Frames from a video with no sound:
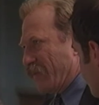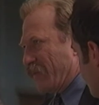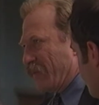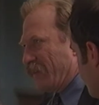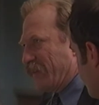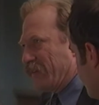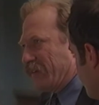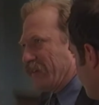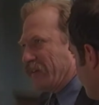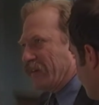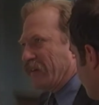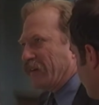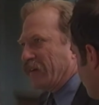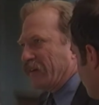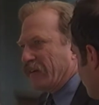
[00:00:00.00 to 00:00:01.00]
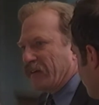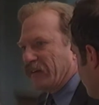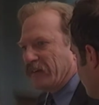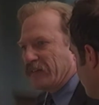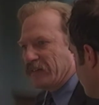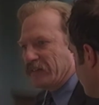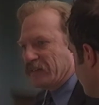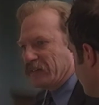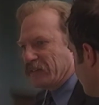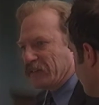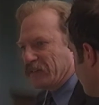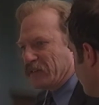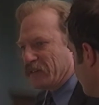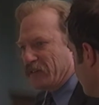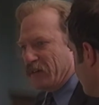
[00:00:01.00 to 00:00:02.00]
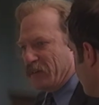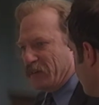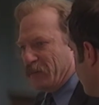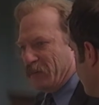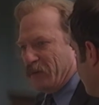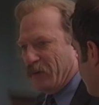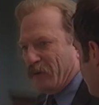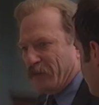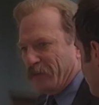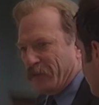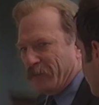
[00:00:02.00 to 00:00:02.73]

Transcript: maybe it's the other brother.